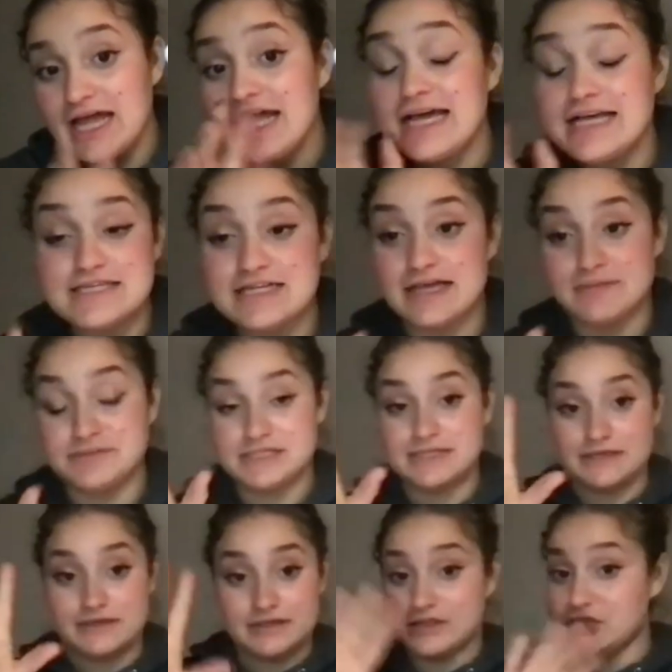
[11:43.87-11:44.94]
It's eclipsed.
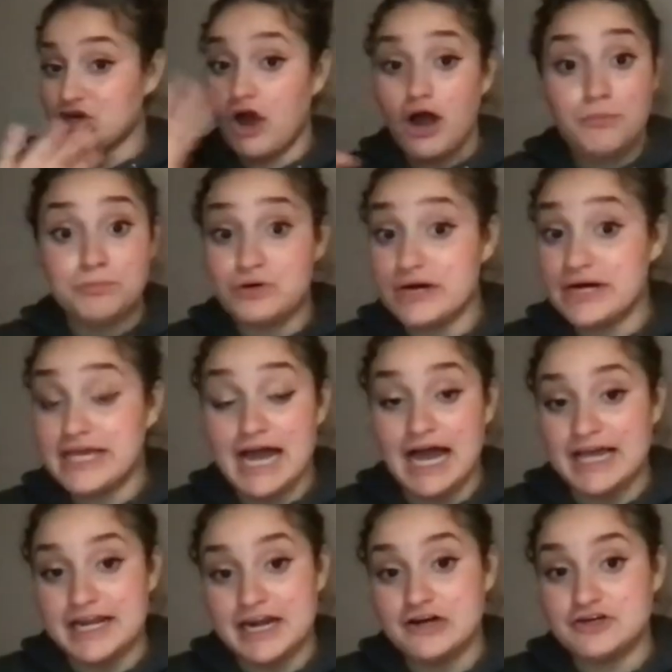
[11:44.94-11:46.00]
They're all pretty high
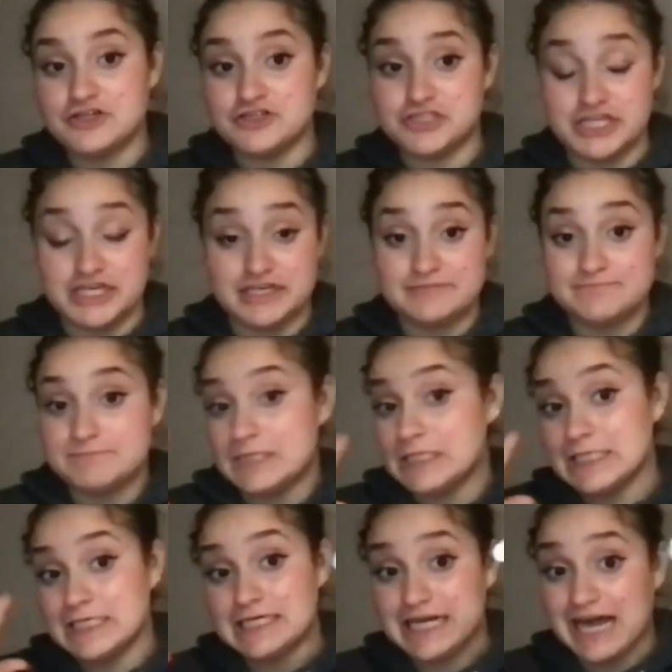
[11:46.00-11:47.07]
in energy,
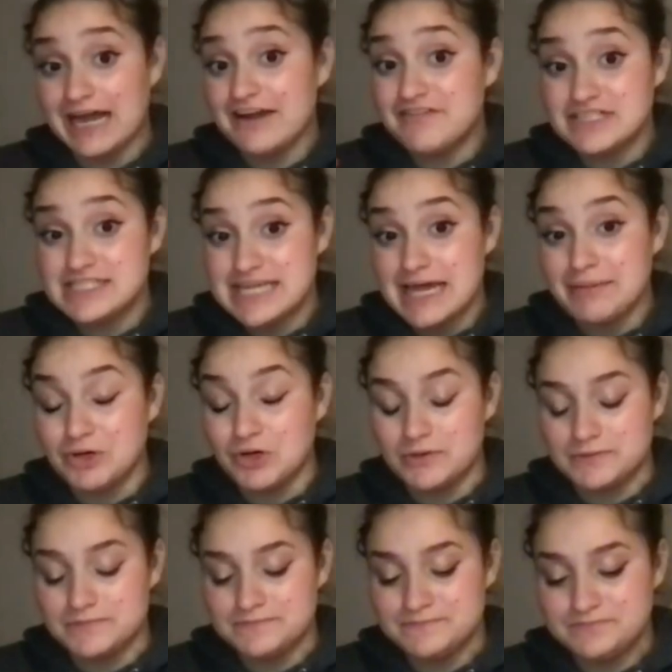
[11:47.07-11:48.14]
kind of
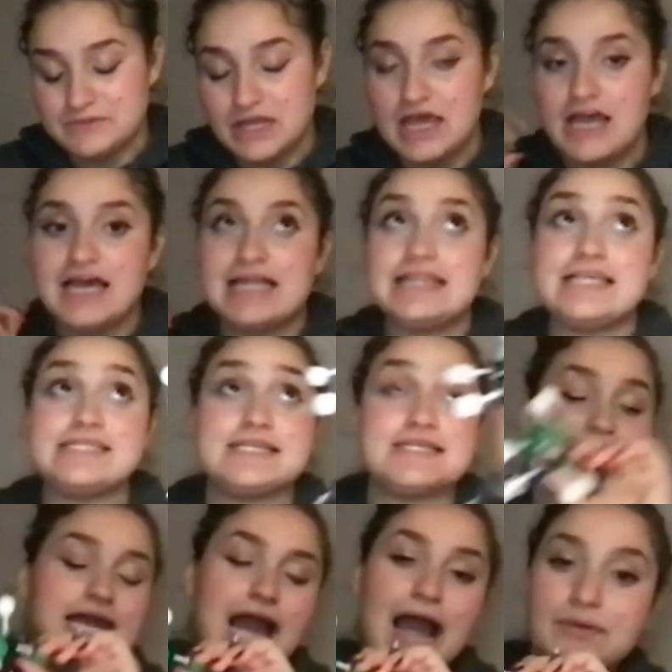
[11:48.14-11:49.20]
unstable. This is
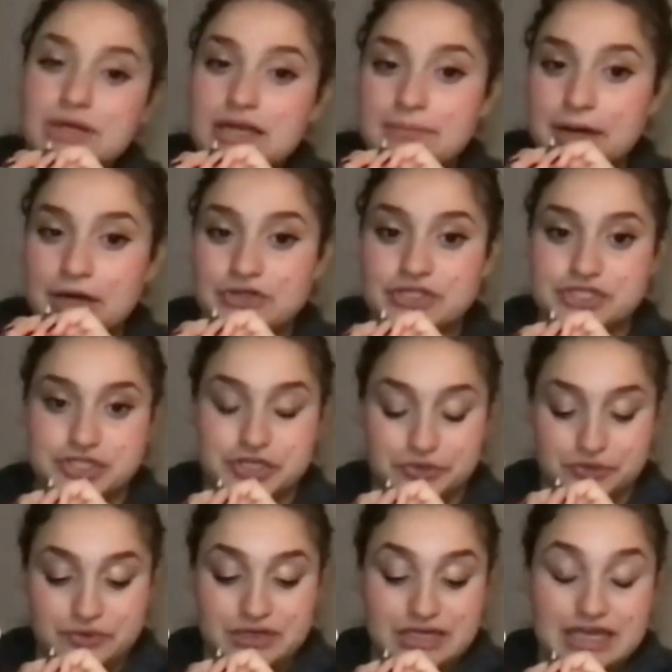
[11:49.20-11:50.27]
like, I would compare this
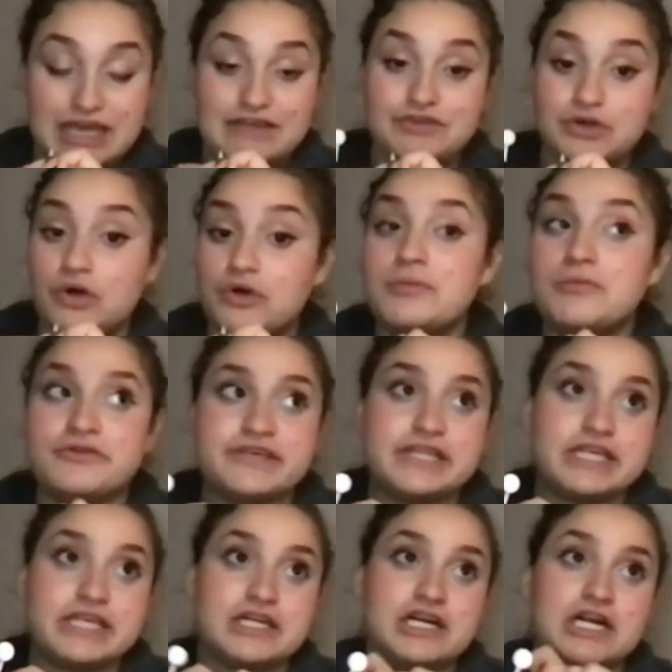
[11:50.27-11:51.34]
to if you go to a movie
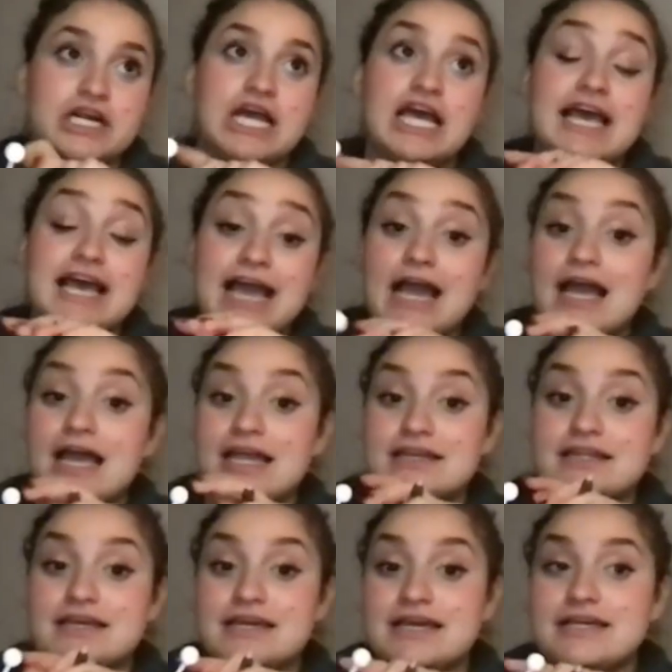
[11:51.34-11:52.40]
theater
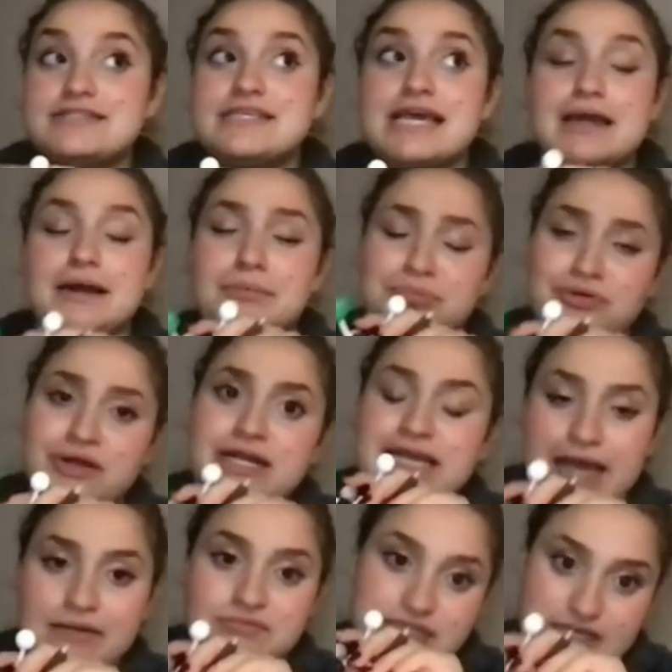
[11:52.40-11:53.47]
and it's like a pretty
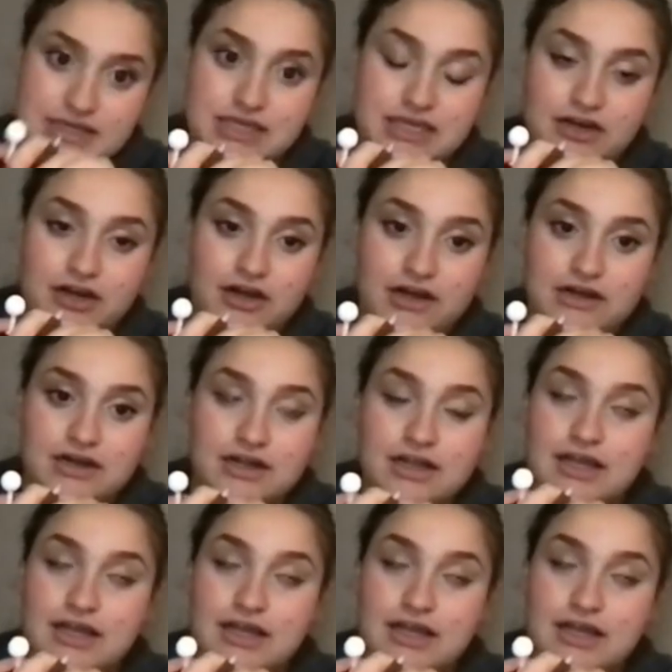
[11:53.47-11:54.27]
empty theater.